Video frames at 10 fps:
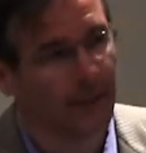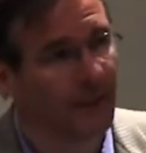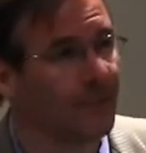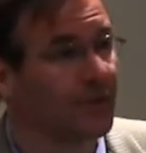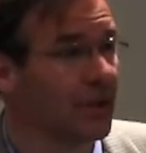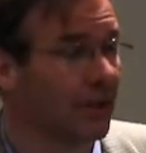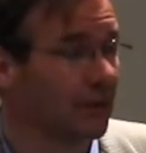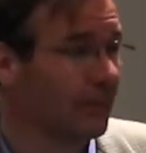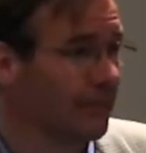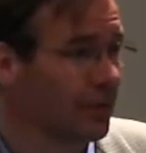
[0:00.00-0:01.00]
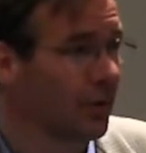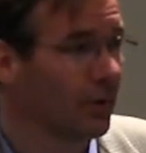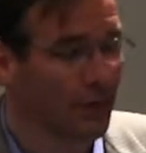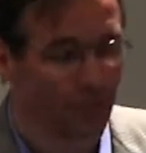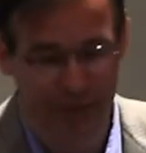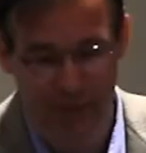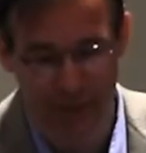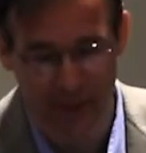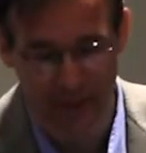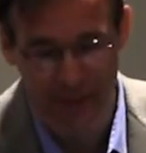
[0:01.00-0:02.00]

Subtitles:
imaging petroleum reservoirs.